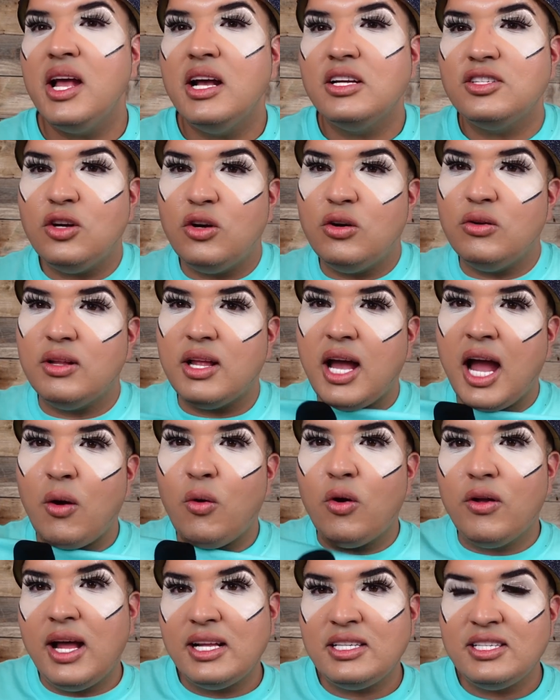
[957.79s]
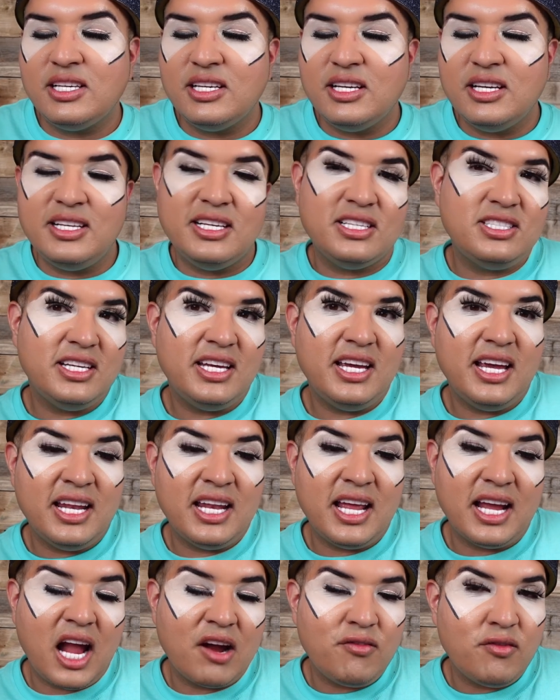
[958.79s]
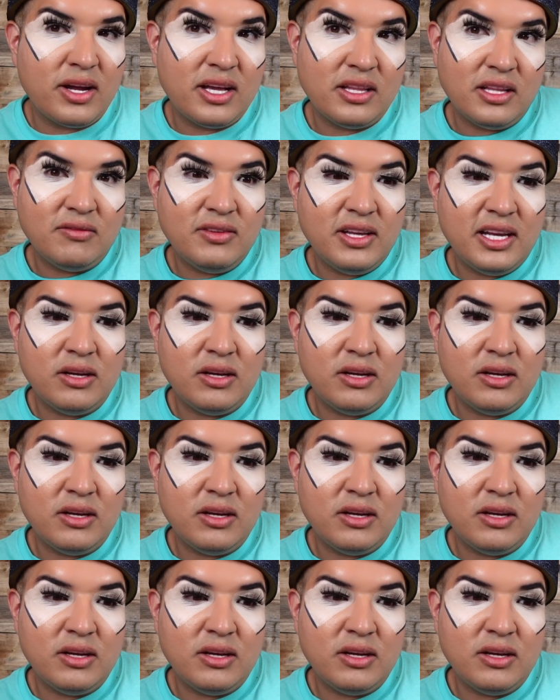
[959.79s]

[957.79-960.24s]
So I wore that to Disney, and like I freaking loved it,